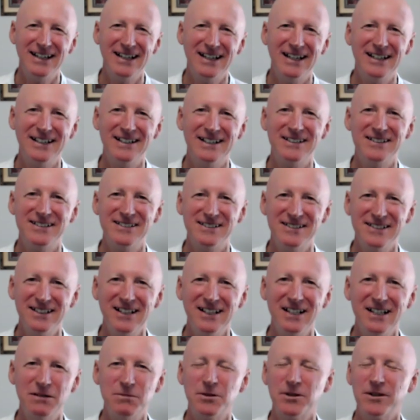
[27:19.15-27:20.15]
And a
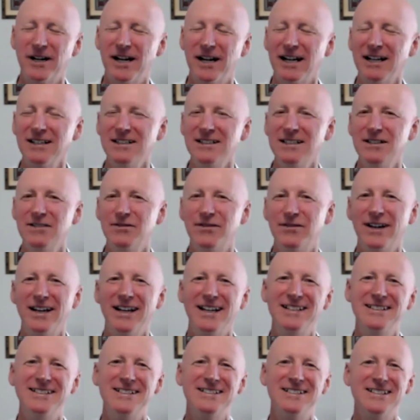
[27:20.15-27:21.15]
sila morality
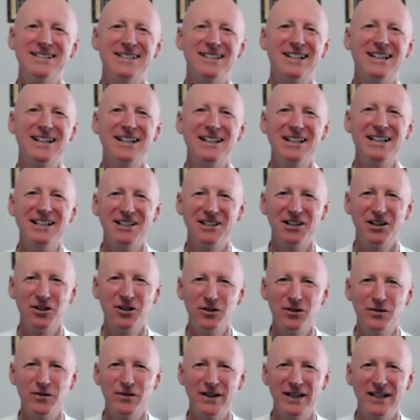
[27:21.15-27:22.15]
phase is a letting
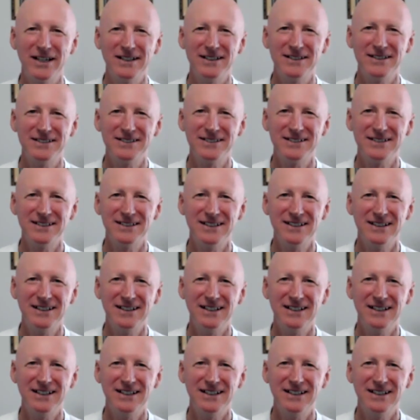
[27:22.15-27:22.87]
go phase.